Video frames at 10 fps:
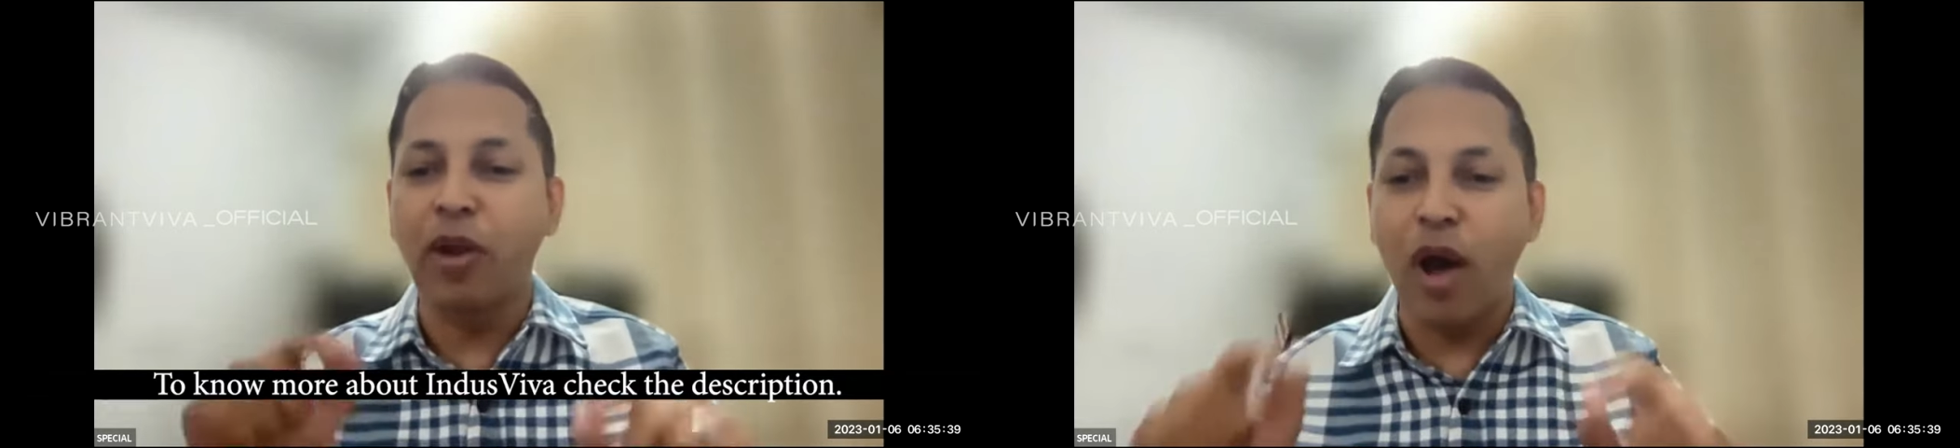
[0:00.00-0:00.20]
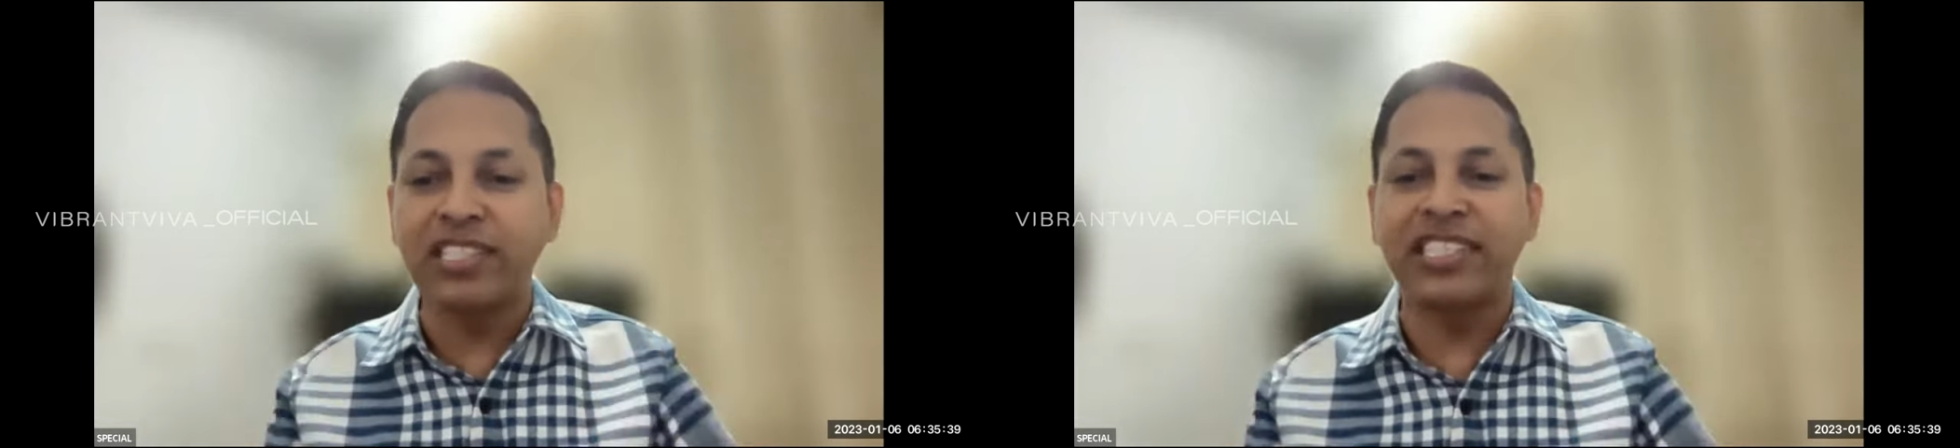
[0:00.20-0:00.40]

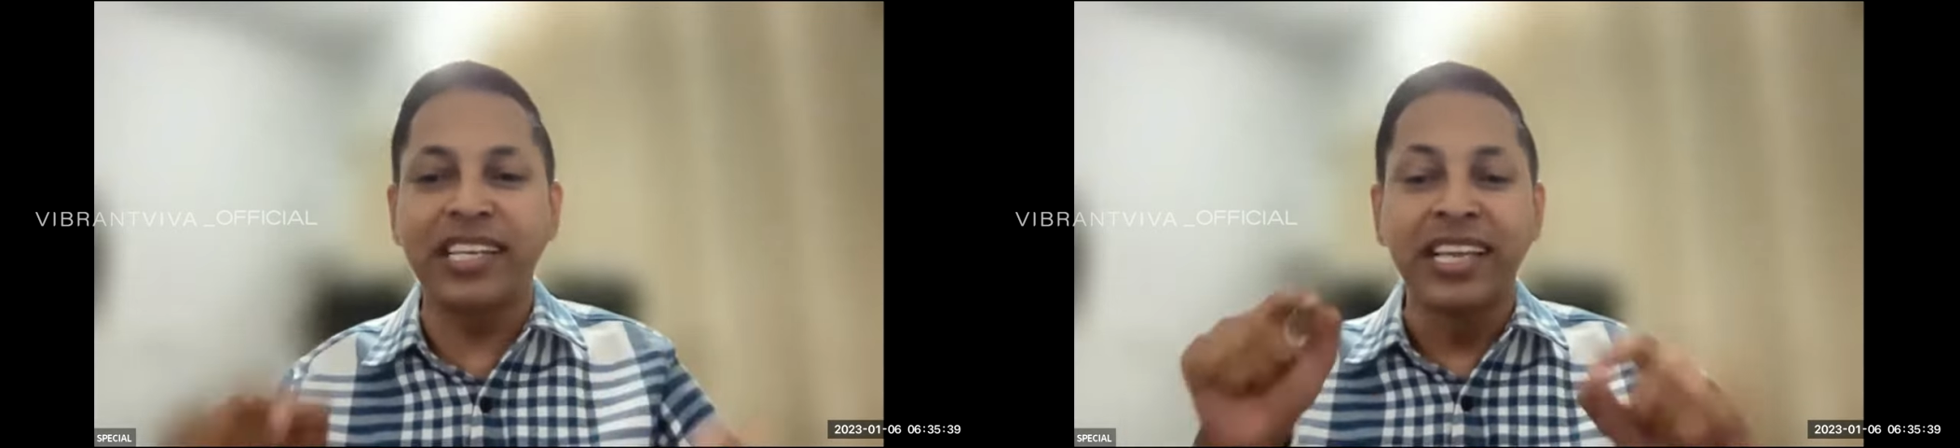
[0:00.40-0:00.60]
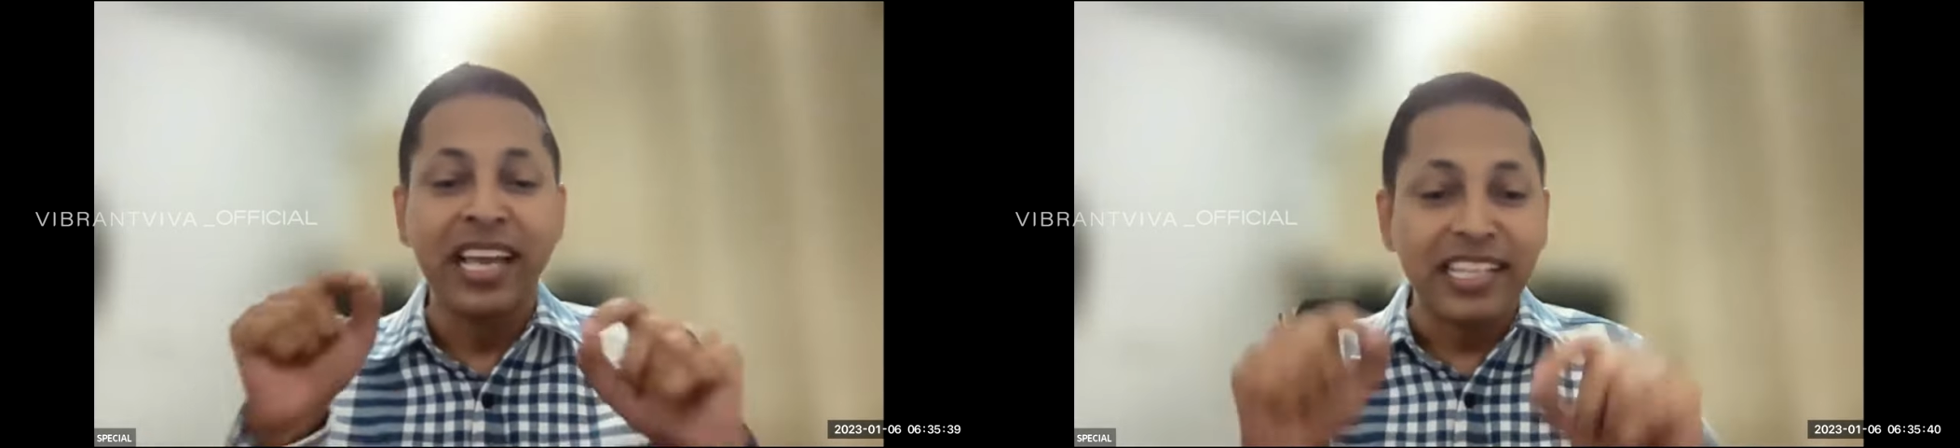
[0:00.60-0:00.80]

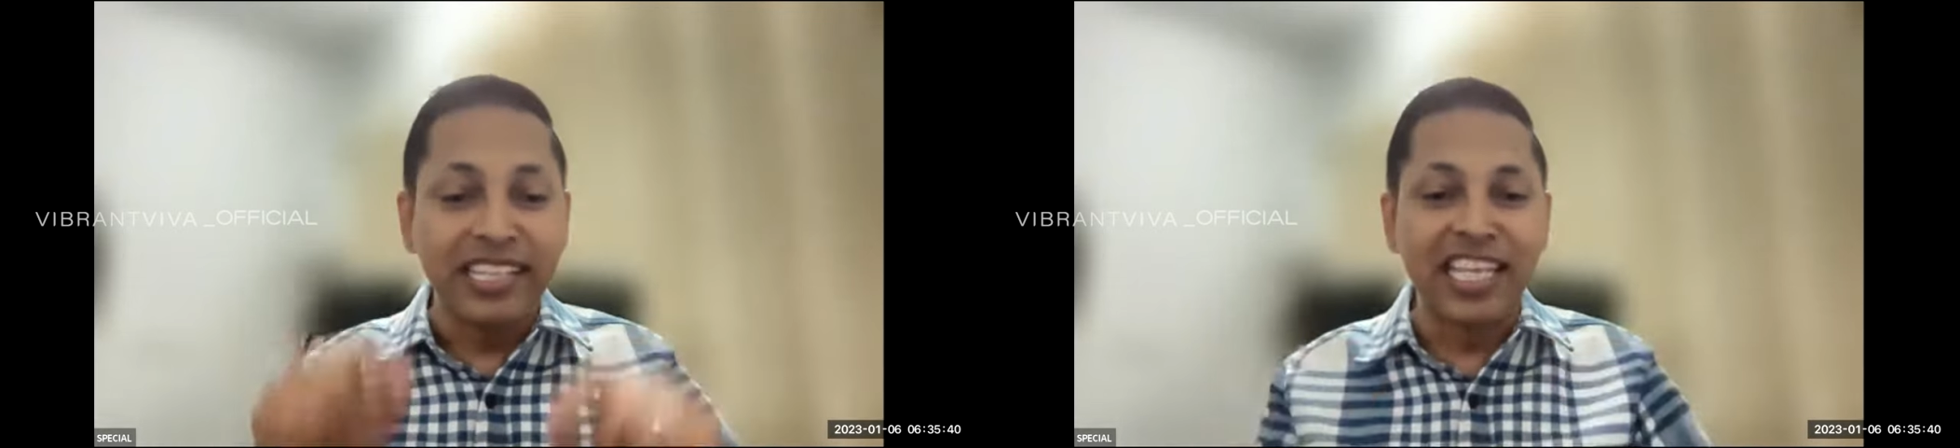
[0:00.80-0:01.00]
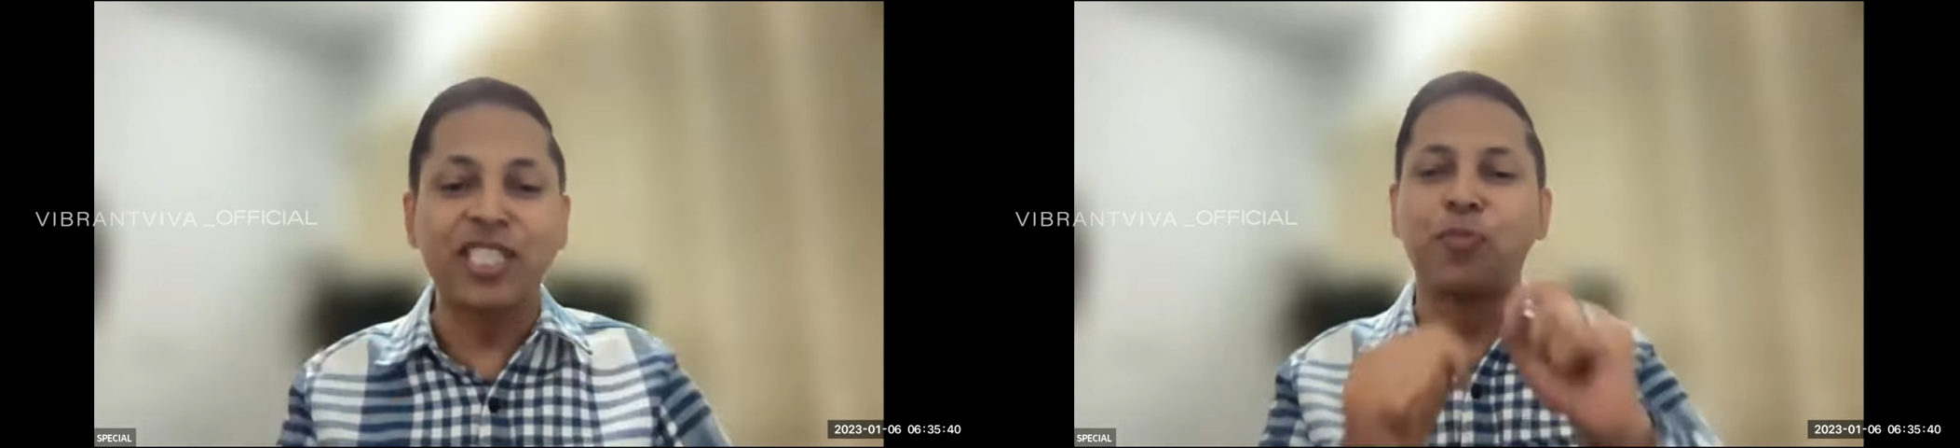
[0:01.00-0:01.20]
watching
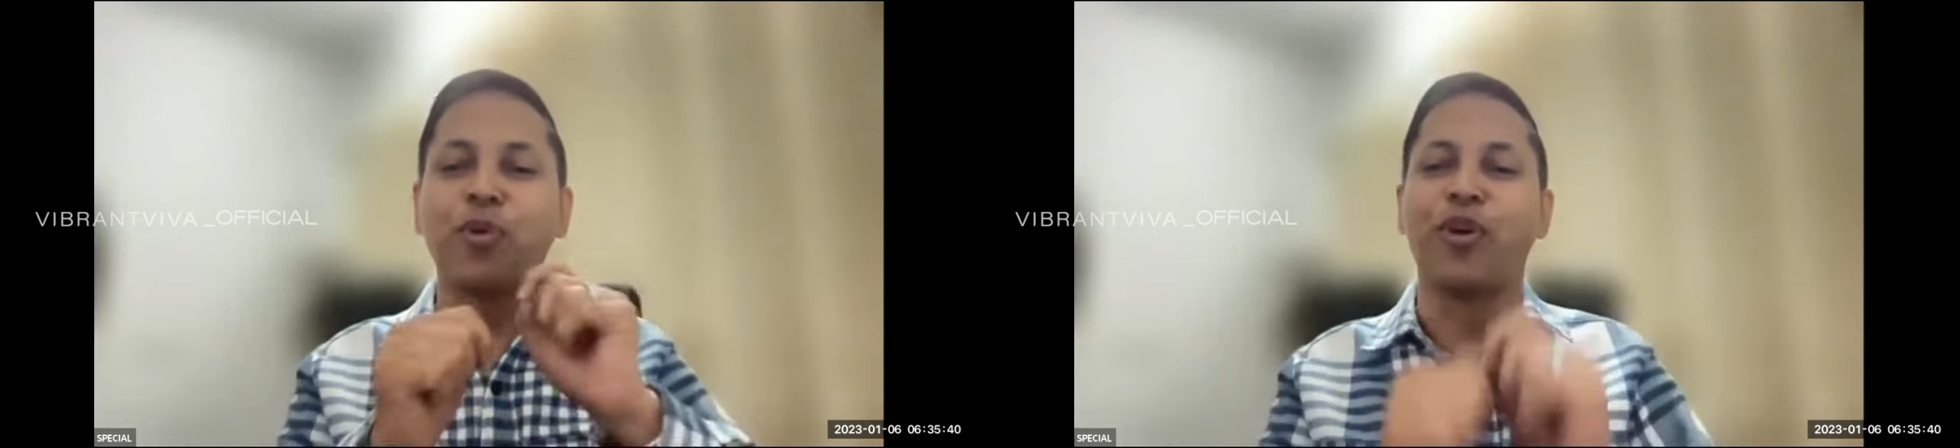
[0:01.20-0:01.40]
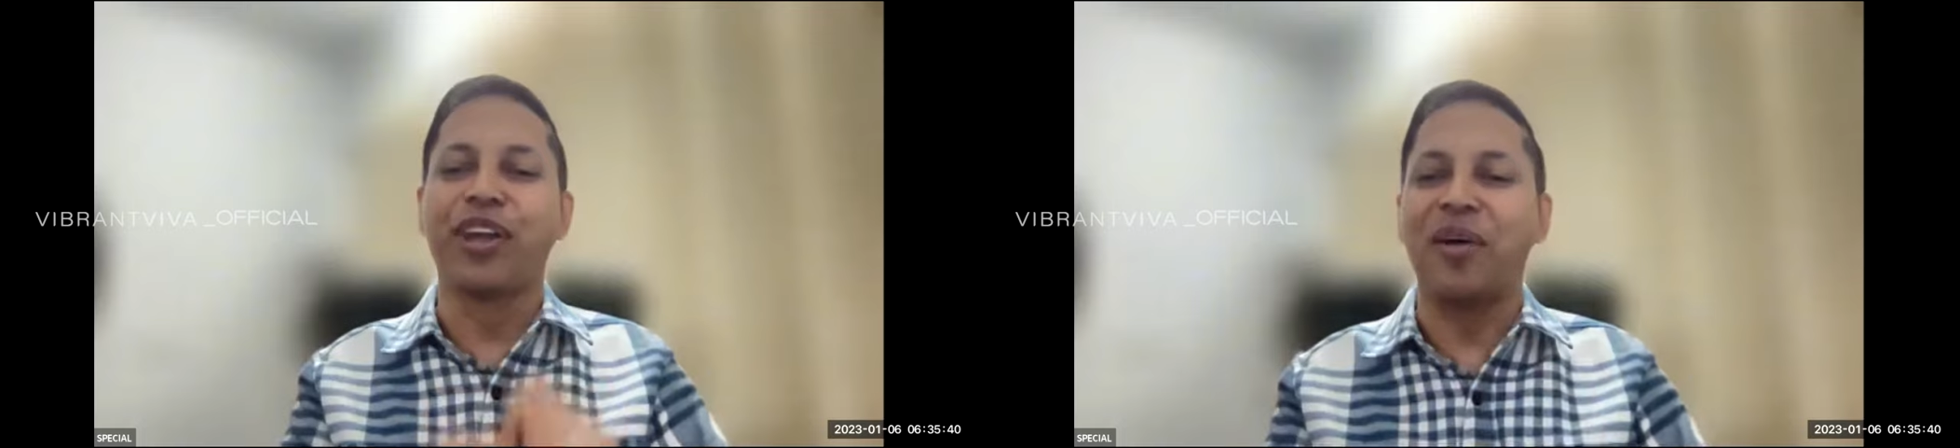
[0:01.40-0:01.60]
this
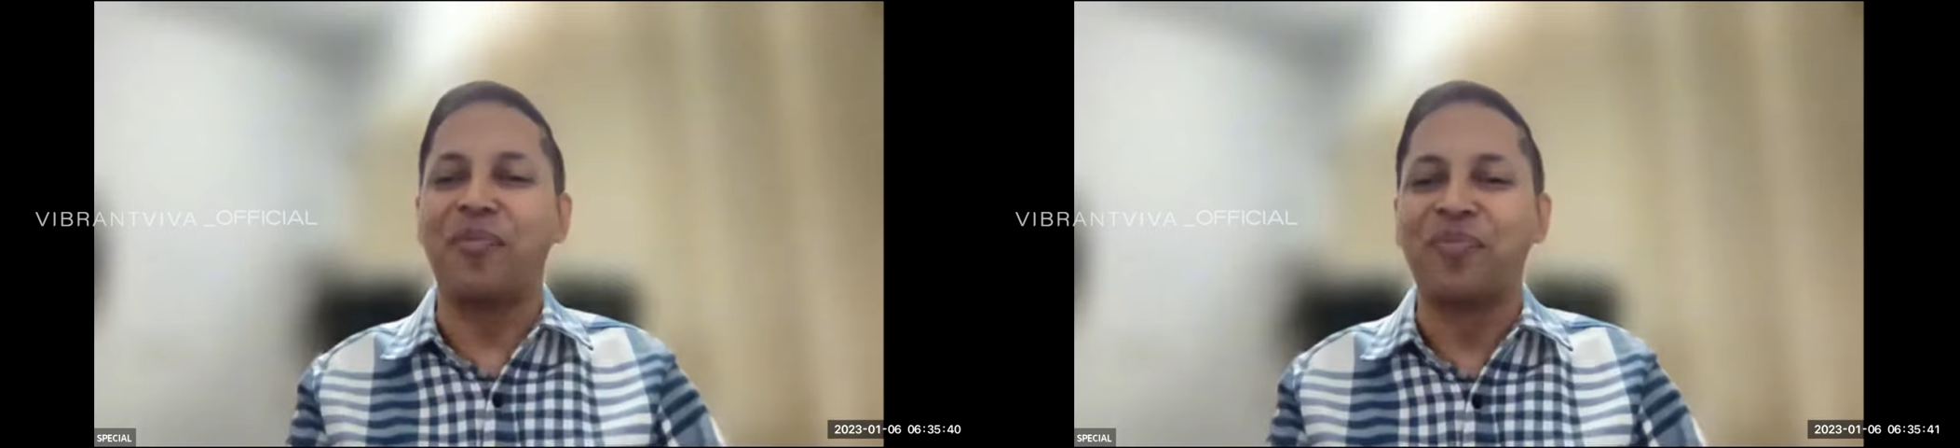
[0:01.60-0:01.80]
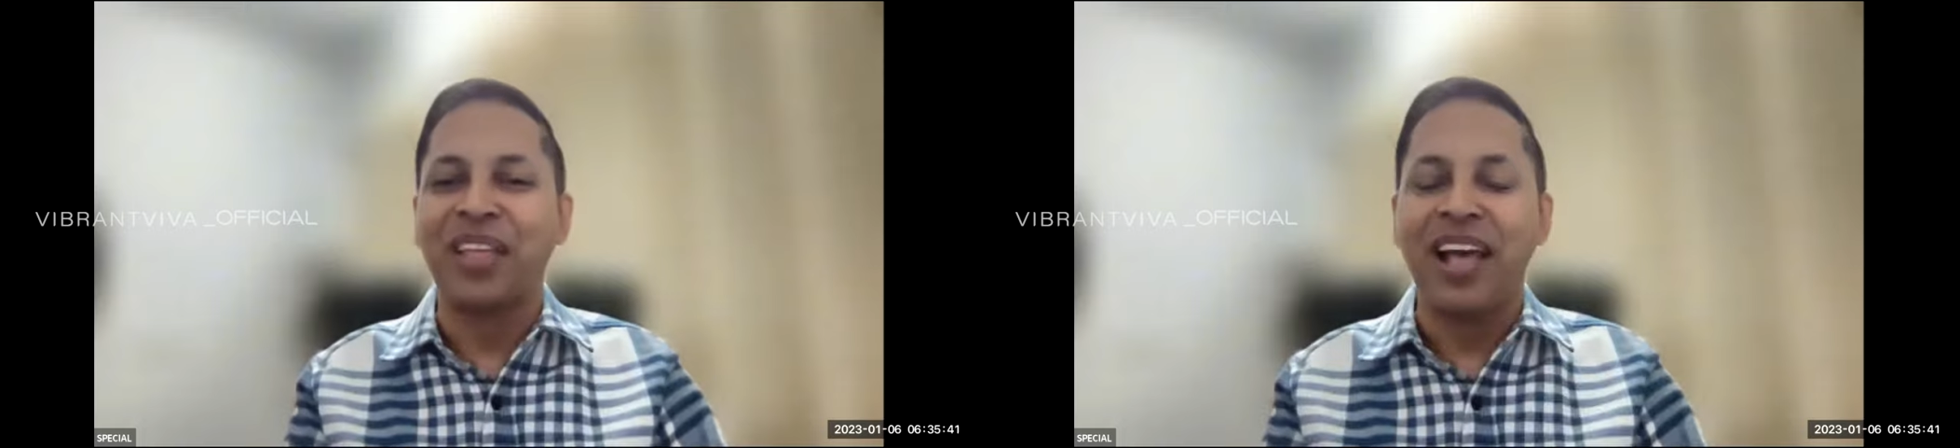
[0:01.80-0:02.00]
program.